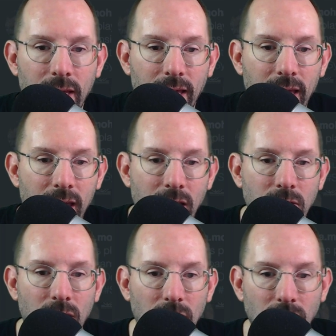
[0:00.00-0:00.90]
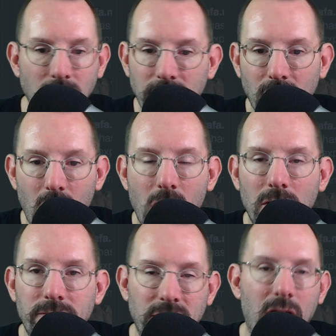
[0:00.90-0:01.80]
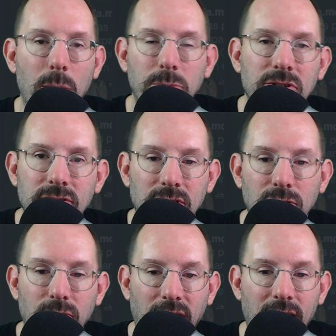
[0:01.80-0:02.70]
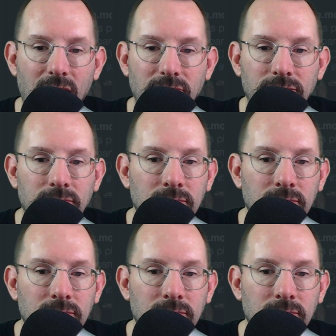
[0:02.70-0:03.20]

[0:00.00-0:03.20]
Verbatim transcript: and look at all of the options that you have.